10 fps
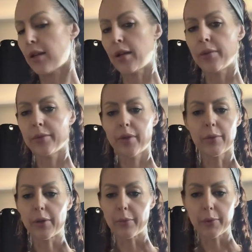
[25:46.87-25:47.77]
I
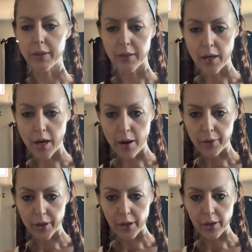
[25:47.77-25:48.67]
woke up less than an
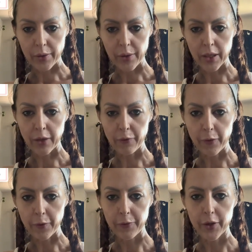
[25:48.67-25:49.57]
hour ago, and I
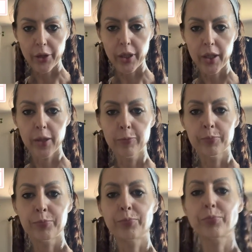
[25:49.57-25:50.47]
felt very
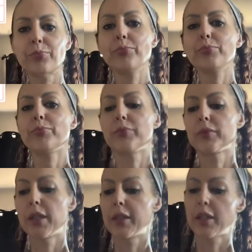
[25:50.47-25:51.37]

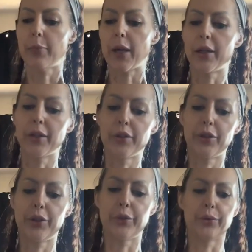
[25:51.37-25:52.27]

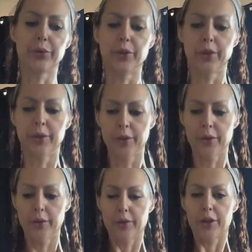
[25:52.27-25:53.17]
inspired to
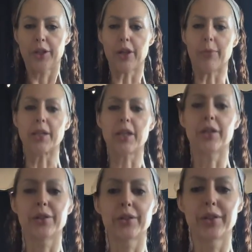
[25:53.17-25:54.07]
share my
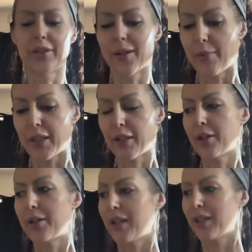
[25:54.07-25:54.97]
tarot, or not my
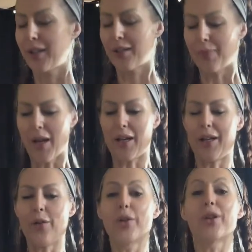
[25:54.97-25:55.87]
tarot deck,
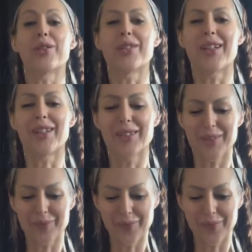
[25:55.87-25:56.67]
my oracle deck